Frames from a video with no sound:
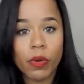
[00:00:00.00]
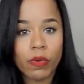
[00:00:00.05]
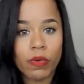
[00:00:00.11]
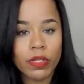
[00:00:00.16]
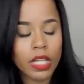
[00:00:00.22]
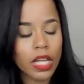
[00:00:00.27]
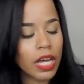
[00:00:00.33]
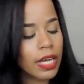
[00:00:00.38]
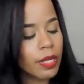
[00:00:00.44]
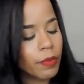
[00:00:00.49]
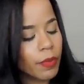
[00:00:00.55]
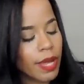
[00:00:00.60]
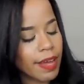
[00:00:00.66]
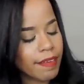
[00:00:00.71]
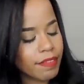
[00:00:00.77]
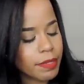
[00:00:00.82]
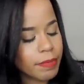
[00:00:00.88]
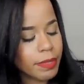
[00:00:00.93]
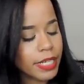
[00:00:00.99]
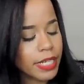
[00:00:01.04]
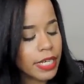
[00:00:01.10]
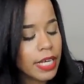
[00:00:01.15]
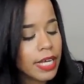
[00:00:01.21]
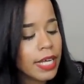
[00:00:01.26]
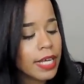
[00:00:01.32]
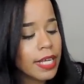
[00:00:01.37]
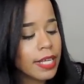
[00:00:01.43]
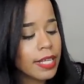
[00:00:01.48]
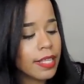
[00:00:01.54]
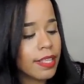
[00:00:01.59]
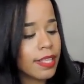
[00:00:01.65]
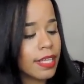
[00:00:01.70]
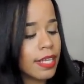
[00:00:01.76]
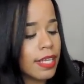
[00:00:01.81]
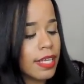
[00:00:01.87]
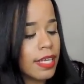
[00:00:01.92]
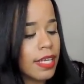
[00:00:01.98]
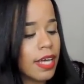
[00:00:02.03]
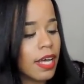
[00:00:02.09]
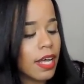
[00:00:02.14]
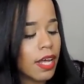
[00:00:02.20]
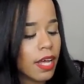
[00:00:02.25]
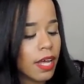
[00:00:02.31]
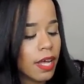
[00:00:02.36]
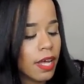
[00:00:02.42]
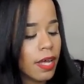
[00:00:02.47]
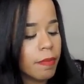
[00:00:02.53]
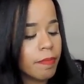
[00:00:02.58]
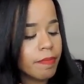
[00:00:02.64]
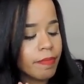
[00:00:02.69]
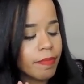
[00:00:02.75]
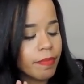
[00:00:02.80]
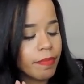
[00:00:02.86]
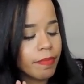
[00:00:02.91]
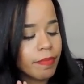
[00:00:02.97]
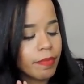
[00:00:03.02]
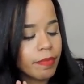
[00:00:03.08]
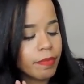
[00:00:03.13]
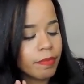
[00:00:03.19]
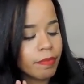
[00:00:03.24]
whole line will have to be the um,